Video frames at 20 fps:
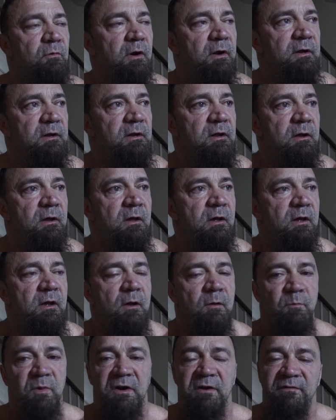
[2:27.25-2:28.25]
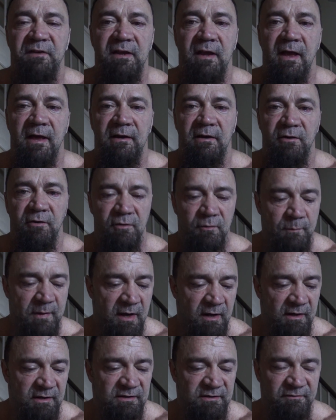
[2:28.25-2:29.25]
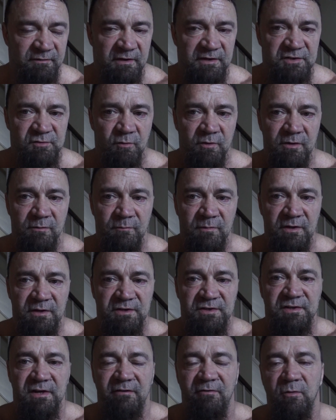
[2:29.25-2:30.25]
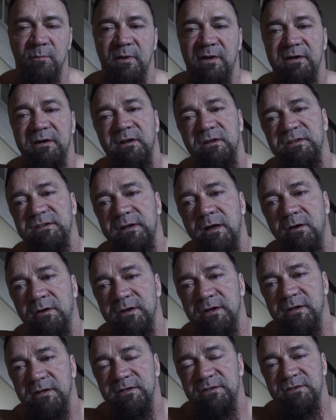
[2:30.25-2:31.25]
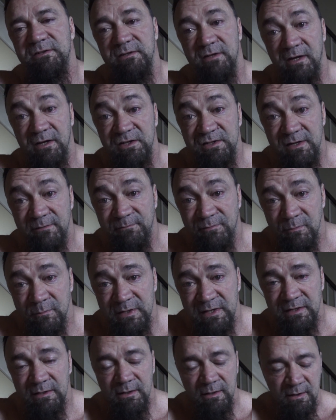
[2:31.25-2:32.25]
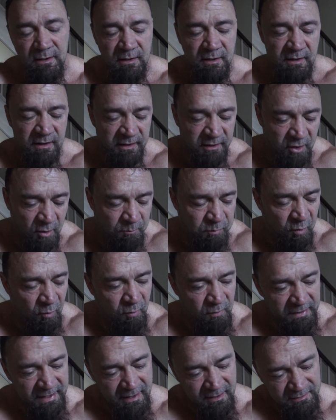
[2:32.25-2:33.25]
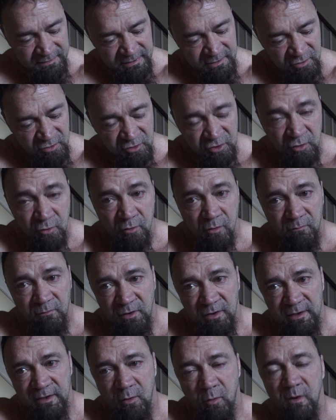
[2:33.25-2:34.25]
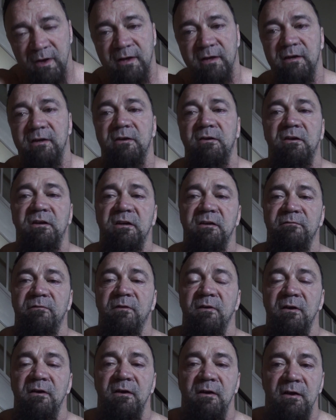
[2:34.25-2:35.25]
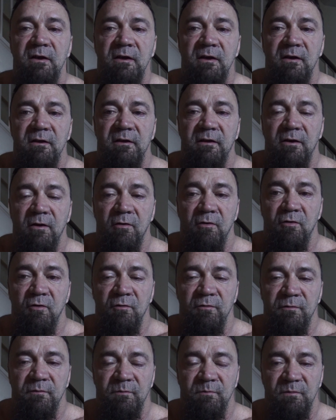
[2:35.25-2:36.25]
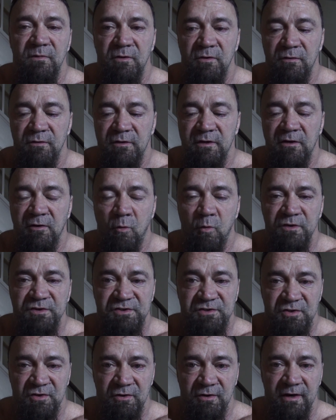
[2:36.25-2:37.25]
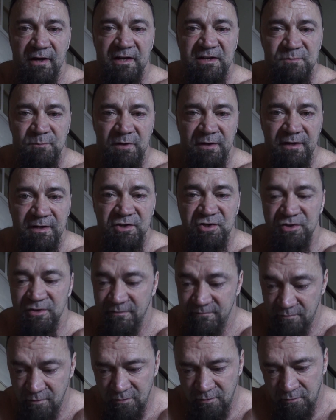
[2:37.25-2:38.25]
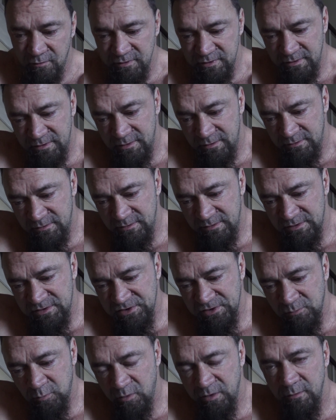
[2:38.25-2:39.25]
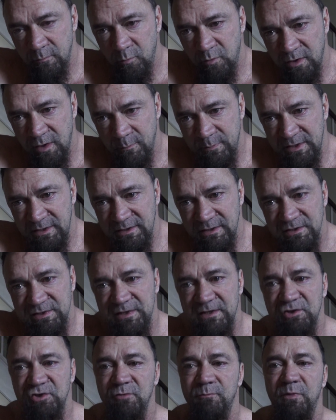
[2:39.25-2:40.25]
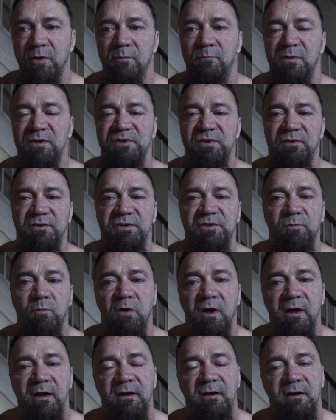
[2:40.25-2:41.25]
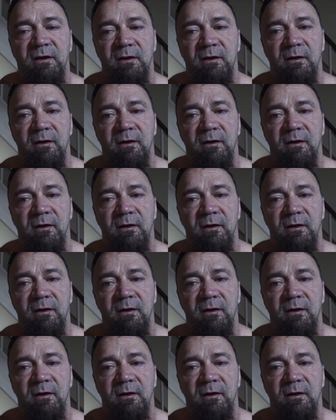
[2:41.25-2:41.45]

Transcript: right? But if he had a little pocket device with him, as everybody does nowadays, except for me, he could pull it out and he could Google really quick and he could give you know, the inquisitor explanation of, oh, here, this is what Wikipedia says you build muscle this way.